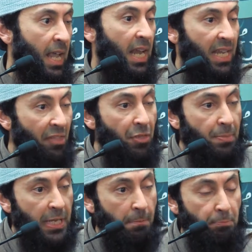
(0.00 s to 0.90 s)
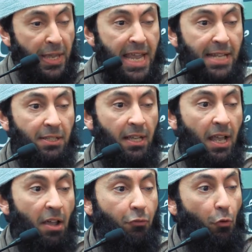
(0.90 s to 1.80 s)
Let them compete
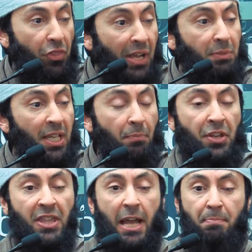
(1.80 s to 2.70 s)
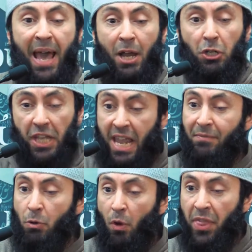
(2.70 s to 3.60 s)
for them, something that matters,
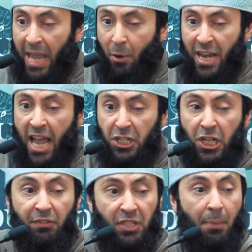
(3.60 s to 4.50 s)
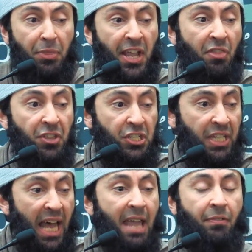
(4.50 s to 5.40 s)
even when they want to achieve something in
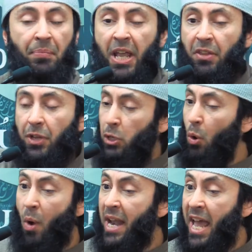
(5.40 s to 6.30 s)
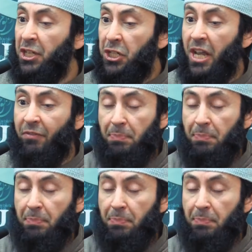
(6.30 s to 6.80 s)
this life, they don't want to achieve